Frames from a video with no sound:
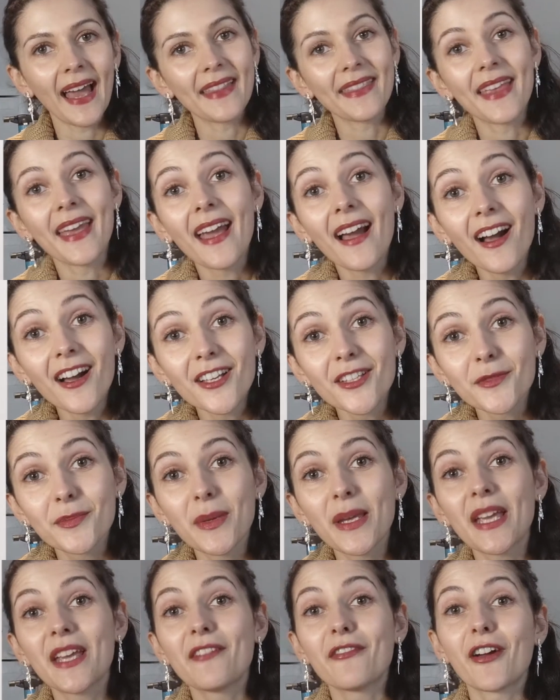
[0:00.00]
and they asked
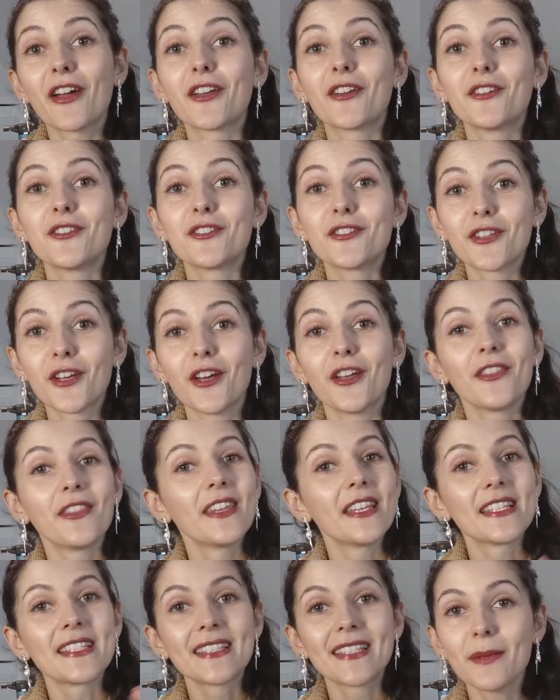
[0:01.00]
me if I could turn
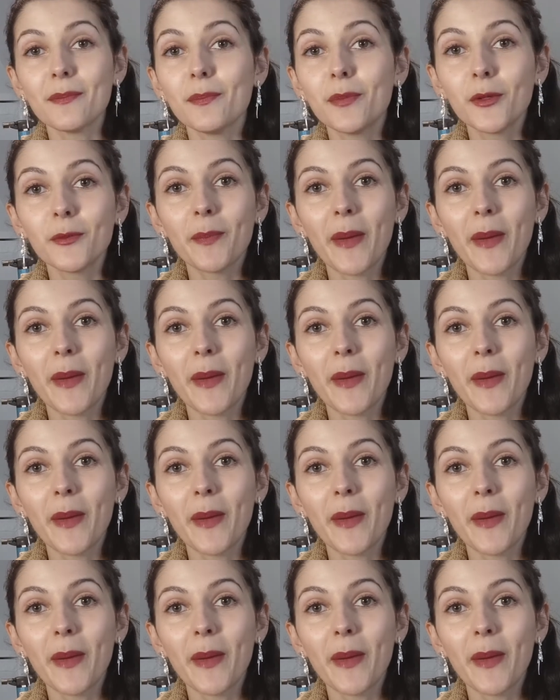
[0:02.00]
this simple